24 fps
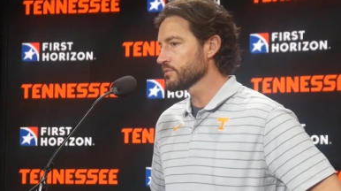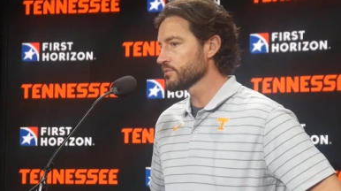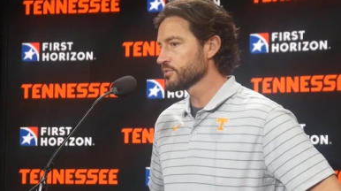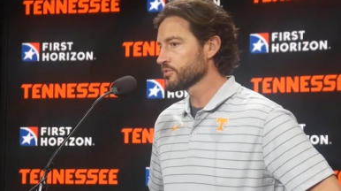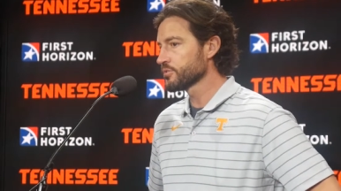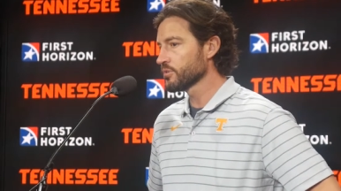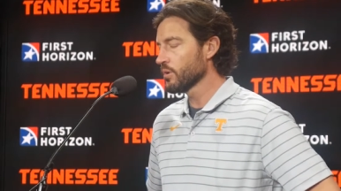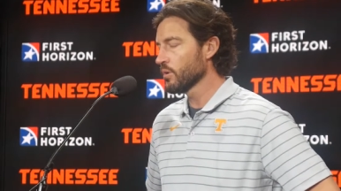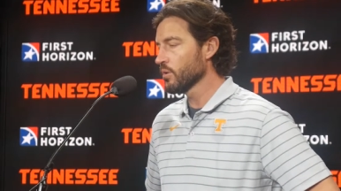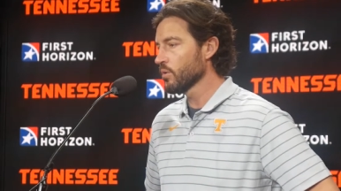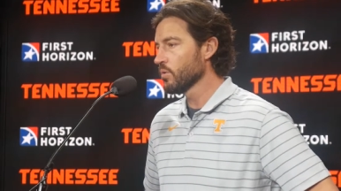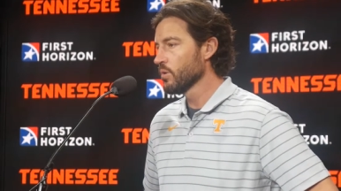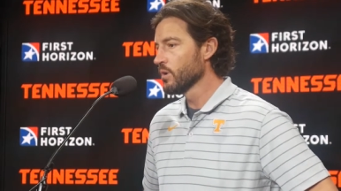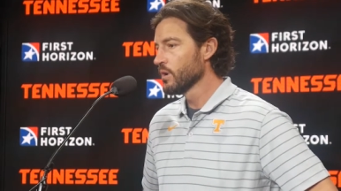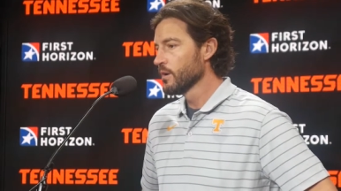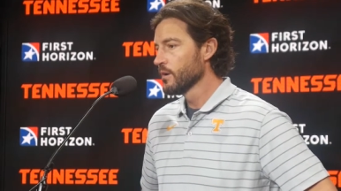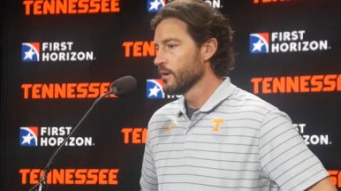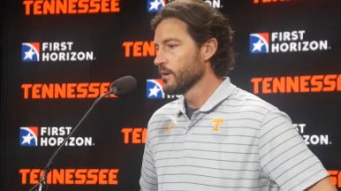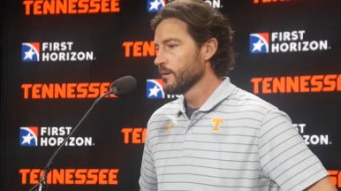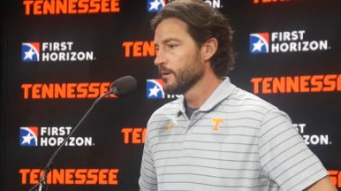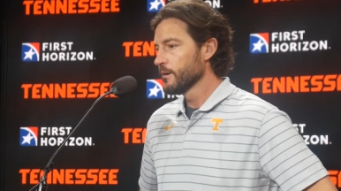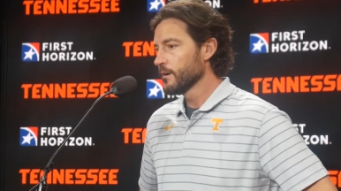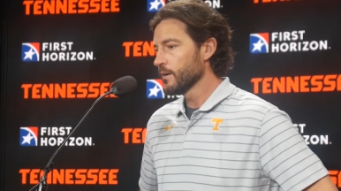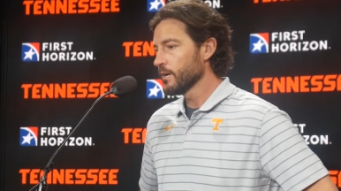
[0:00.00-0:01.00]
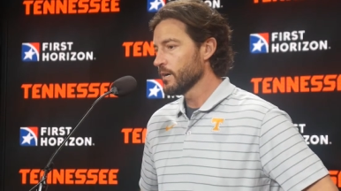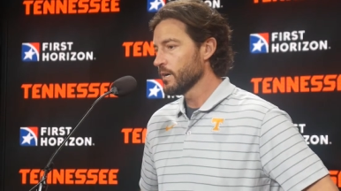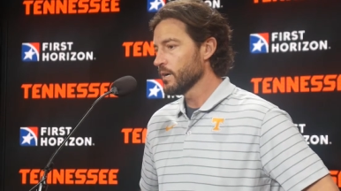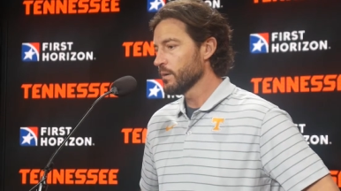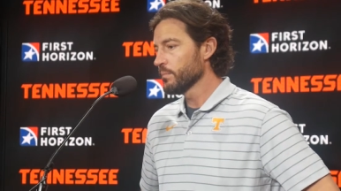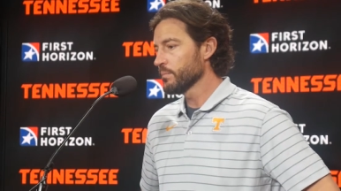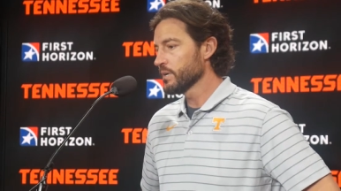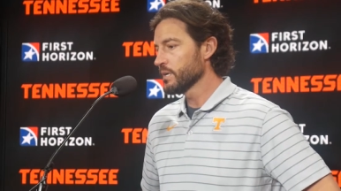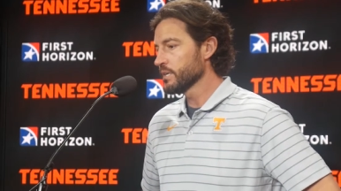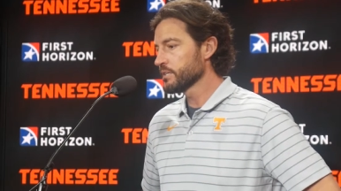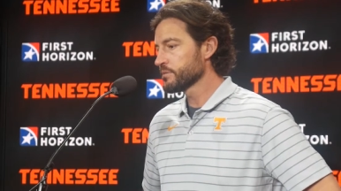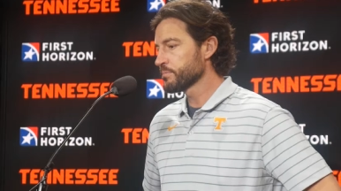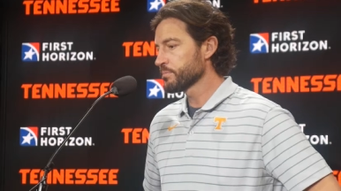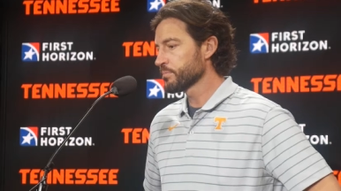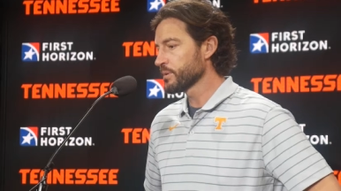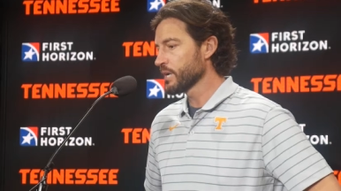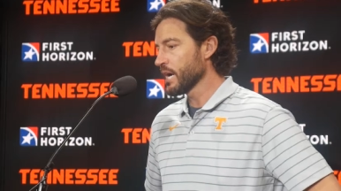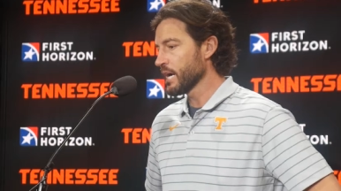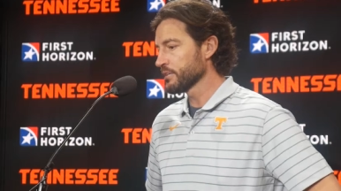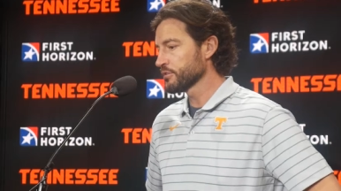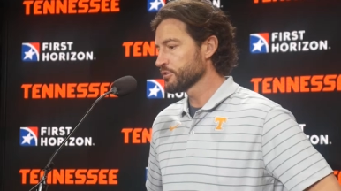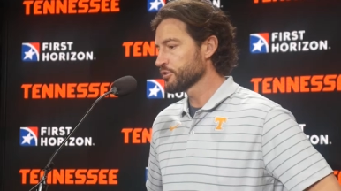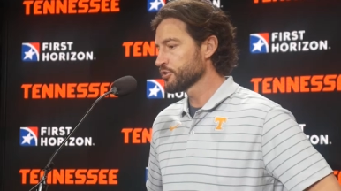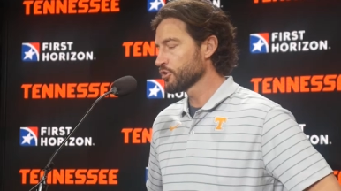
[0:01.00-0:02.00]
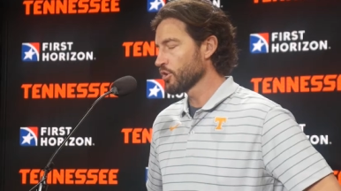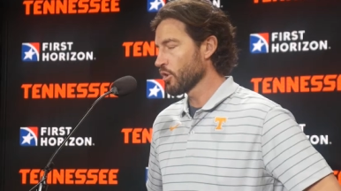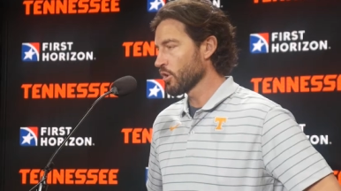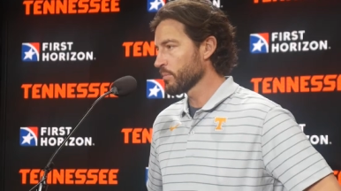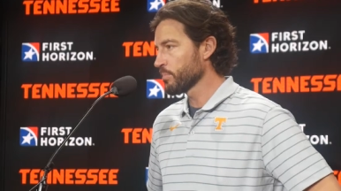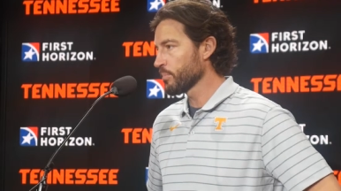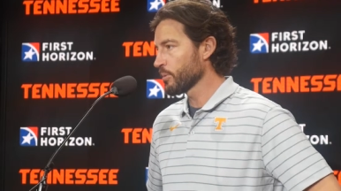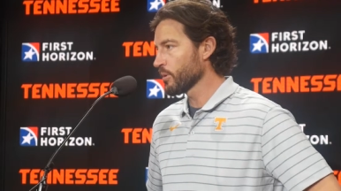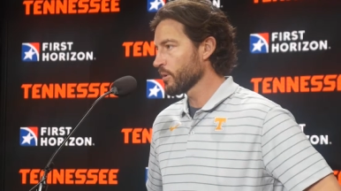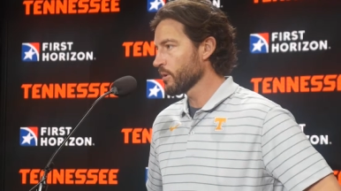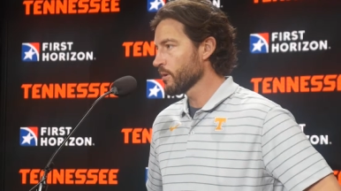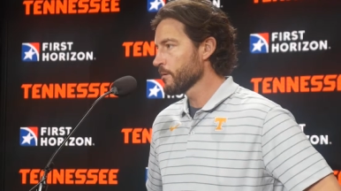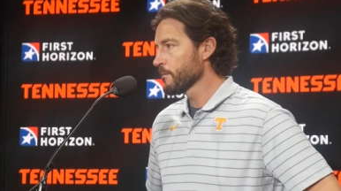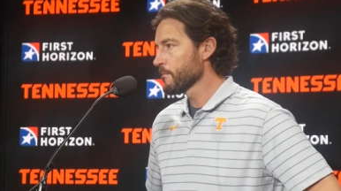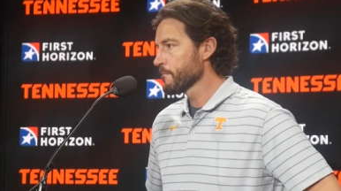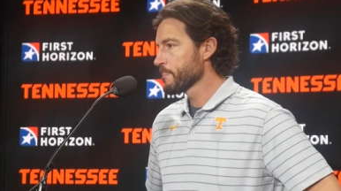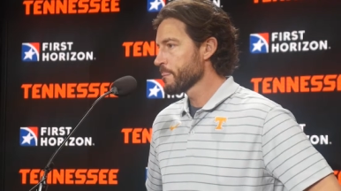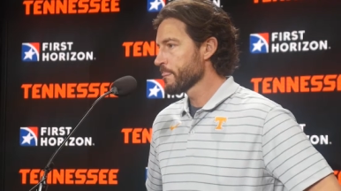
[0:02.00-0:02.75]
And so it's gotten sharper,